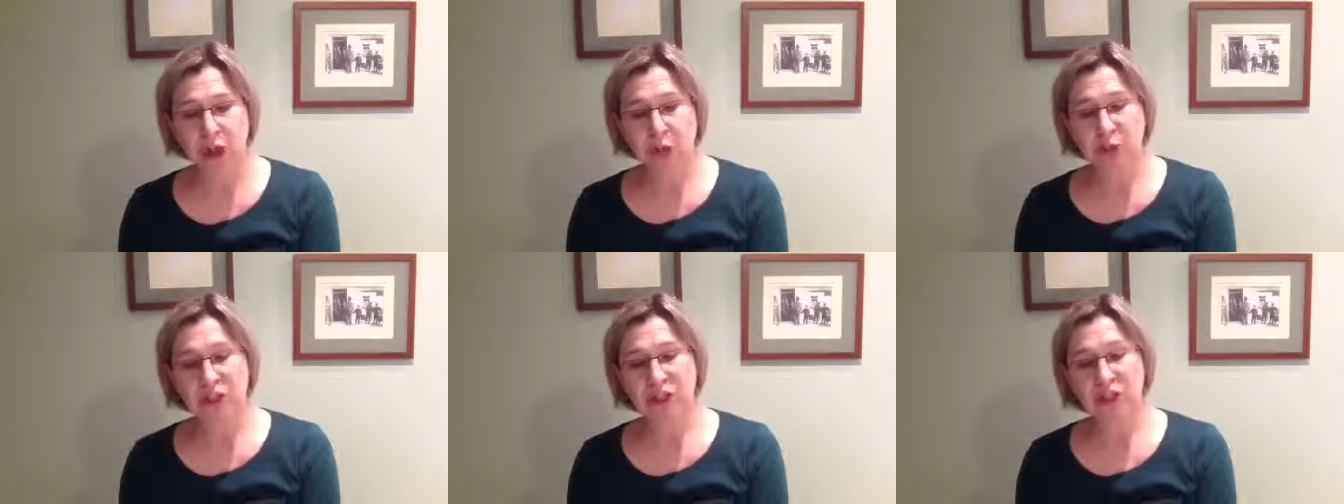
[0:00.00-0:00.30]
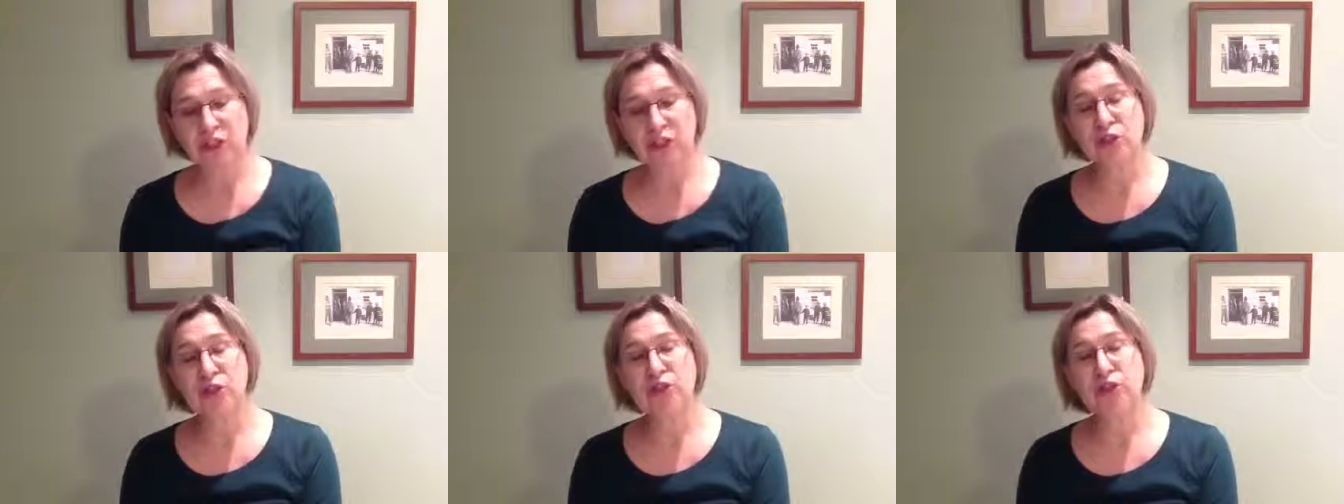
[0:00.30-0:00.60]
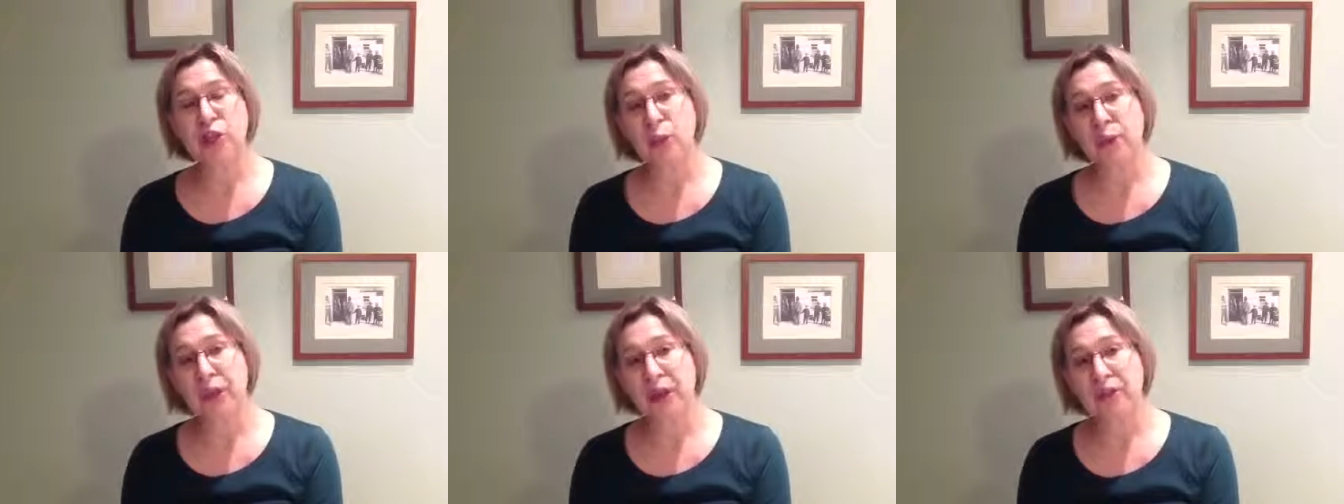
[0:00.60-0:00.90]
which is
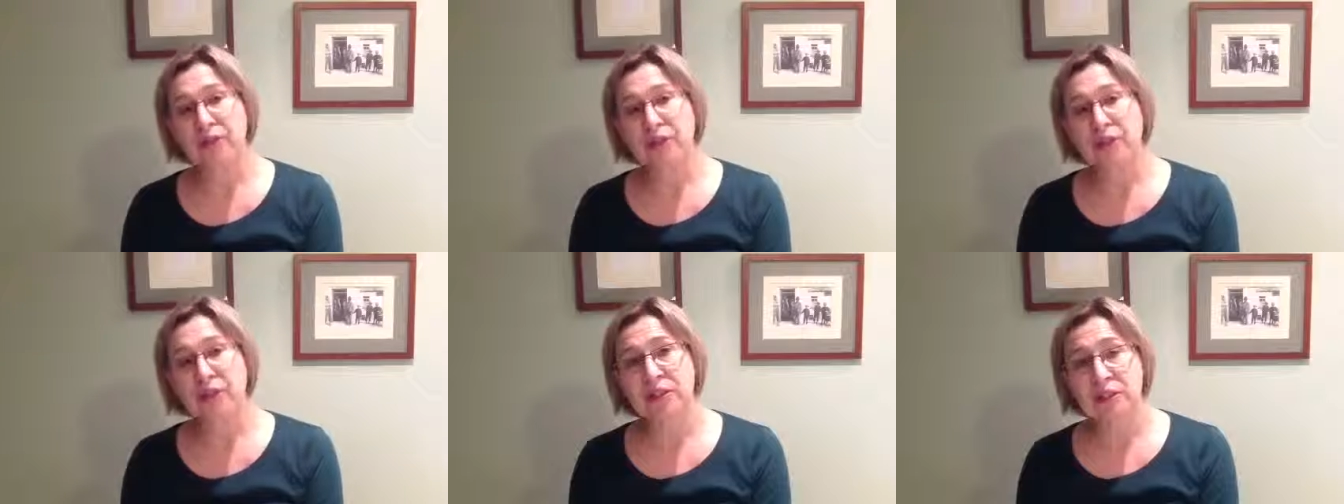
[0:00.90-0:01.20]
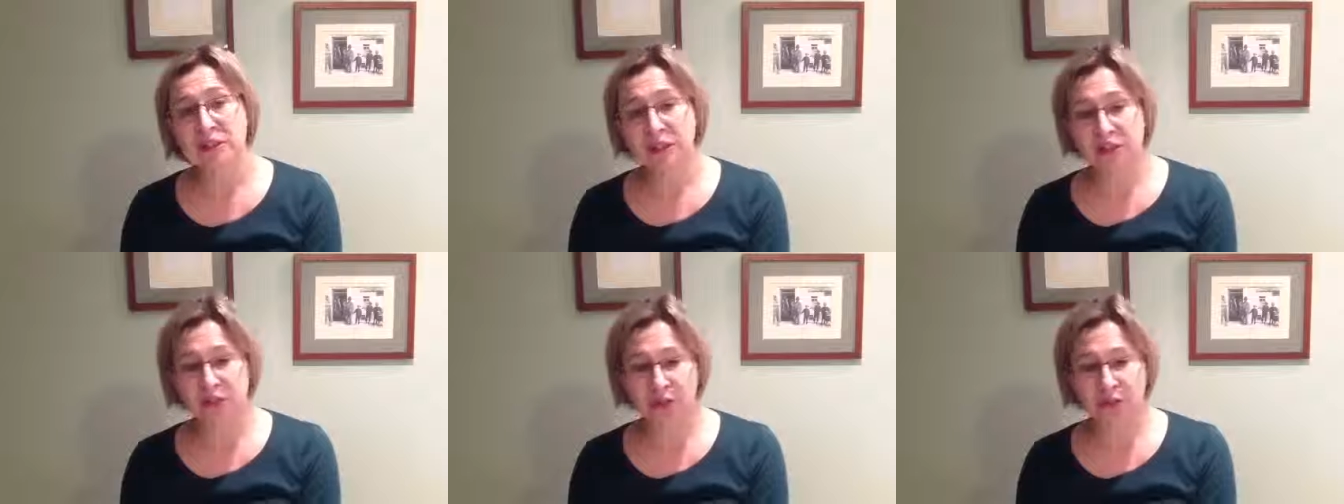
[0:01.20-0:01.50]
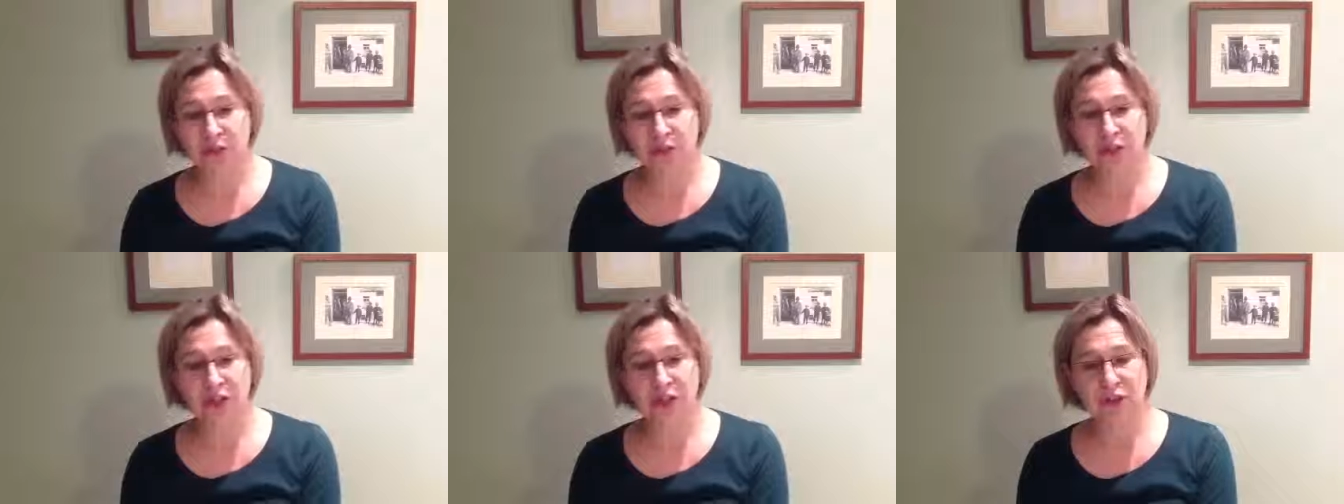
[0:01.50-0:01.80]
also evident in the
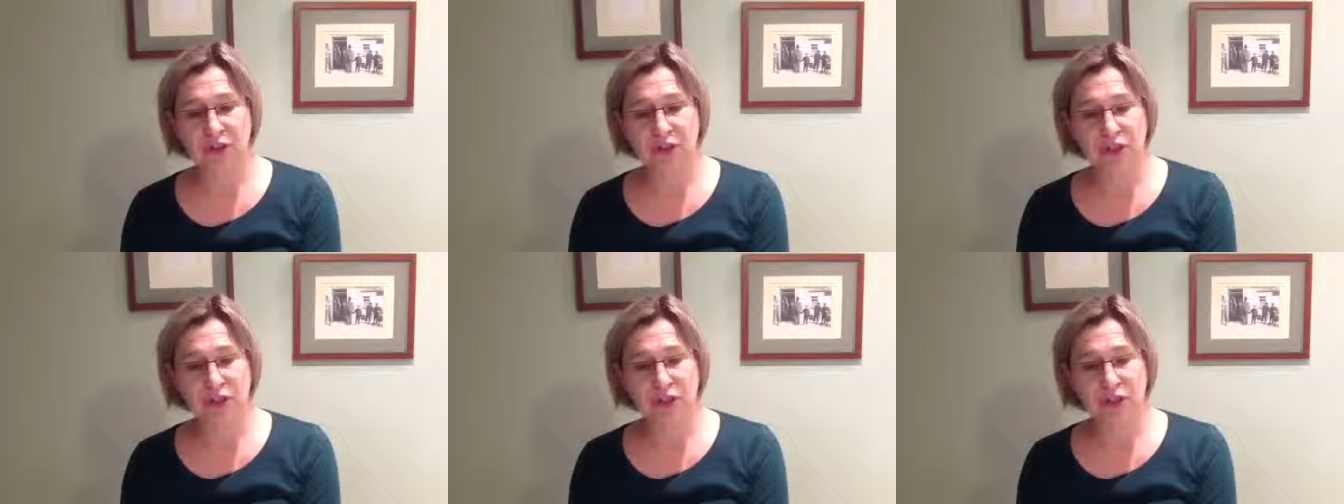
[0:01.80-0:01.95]
Christian